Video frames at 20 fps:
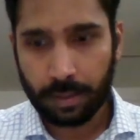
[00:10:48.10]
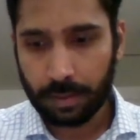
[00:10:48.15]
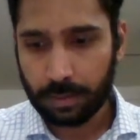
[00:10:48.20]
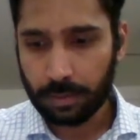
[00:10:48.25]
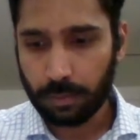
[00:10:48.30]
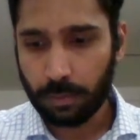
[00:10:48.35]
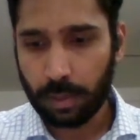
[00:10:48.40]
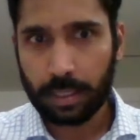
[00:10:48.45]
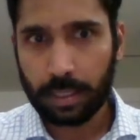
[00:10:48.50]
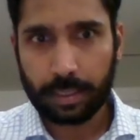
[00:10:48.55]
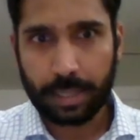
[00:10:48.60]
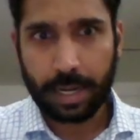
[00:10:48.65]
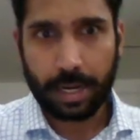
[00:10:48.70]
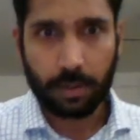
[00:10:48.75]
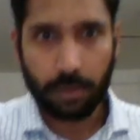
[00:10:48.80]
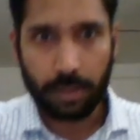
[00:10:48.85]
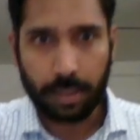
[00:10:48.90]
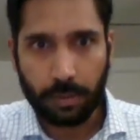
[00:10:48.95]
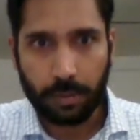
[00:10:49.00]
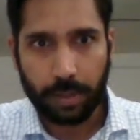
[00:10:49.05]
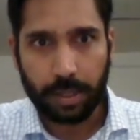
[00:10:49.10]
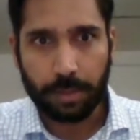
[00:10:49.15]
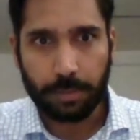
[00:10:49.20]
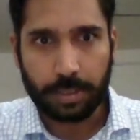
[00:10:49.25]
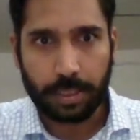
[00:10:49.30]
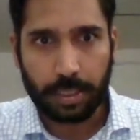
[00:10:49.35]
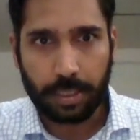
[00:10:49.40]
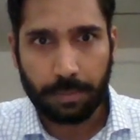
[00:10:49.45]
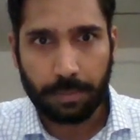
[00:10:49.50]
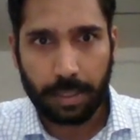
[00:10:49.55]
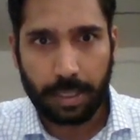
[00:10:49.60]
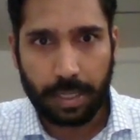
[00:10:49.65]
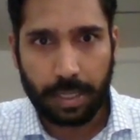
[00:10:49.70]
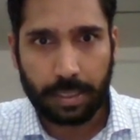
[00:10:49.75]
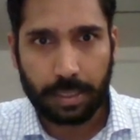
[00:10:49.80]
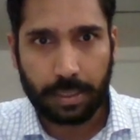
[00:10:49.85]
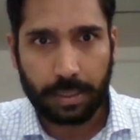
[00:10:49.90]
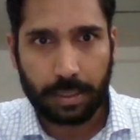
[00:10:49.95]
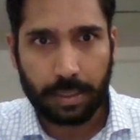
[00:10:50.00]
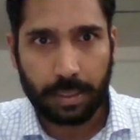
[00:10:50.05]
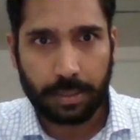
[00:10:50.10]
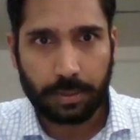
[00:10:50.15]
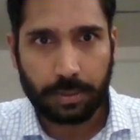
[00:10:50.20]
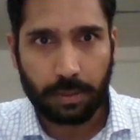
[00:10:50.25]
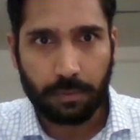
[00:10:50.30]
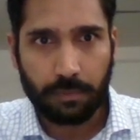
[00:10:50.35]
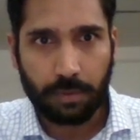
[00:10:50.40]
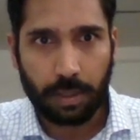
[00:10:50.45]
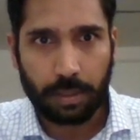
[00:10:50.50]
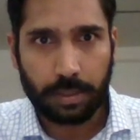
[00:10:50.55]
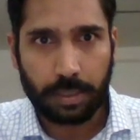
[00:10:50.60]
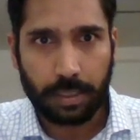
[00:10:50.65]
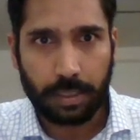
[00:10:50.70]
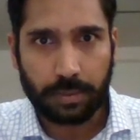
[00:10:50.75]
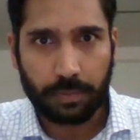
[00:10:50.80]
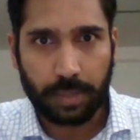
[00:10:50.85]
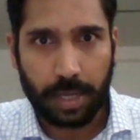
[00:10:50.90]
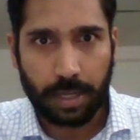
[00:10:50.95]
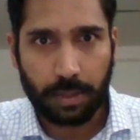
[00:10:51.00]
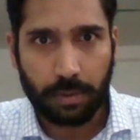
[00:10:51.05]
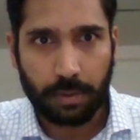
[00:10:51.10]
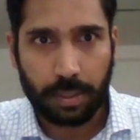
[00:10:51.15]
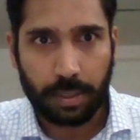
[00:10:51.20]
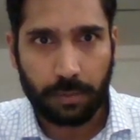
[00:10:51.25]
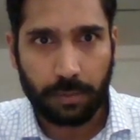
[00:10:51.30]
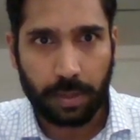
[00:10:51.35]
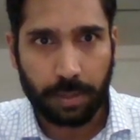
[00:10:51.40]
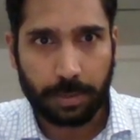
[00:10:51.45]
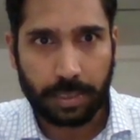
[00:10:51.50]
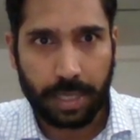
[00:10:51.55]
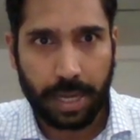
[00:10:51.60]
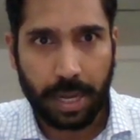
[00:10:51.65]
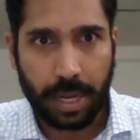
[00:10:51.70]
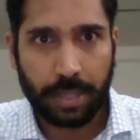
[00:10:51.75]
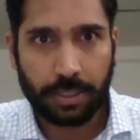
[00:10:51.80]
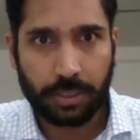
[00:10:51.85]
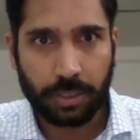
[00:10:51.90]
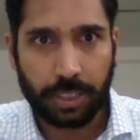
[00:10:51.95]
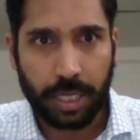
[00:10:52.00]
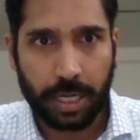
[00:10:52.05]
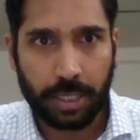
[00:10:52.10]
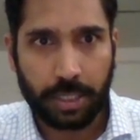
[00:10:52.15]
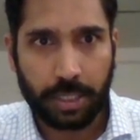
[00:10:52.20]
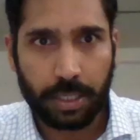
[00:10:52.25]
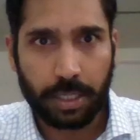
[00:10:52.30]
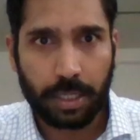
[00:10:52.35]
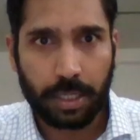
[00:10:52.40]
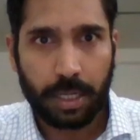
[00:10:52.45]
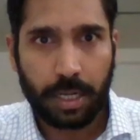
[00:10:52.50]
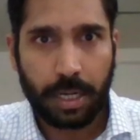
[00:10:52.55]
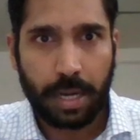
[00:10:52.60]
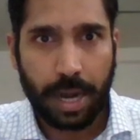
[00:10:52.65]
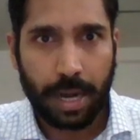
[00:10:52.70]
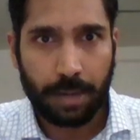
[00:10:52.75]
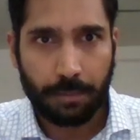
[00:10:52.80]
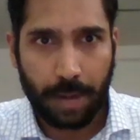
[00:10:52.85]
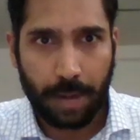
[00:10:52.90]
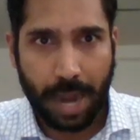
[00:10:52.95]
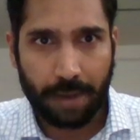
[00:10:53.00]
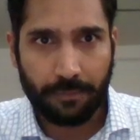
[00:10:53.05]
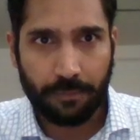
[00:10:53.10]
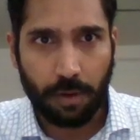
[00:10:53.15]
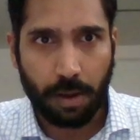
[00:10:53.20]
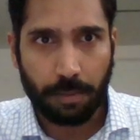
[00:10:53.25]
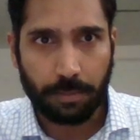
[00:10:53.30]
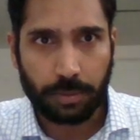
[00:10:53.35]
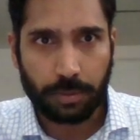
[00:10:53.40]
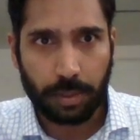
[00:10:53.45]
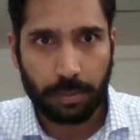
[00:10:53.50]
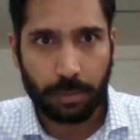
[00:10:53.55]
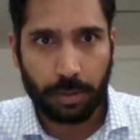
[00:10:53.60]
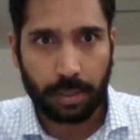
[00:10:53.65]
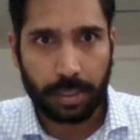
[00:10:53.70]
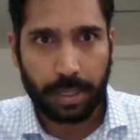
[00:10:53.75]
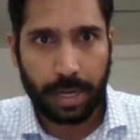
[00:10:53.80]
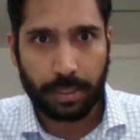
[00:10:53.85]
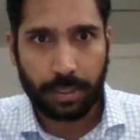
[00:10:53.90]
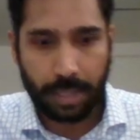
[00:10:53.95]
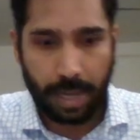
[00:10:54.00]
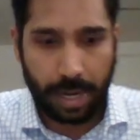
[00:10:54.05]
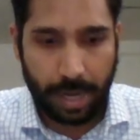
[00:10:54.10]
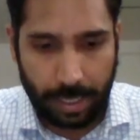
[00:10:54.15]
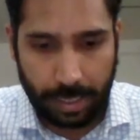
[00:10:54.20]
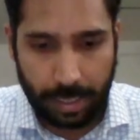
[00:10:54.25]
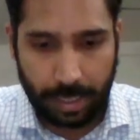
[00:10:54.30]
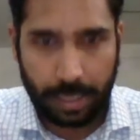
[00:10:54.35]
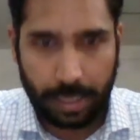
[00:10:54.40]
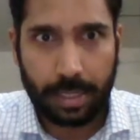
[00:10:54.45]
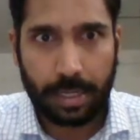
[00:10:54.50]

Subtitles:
So what are the categorical variables here? Let me get a list of all these categorical variables. Age, gender, and platform. So I'm going to get that.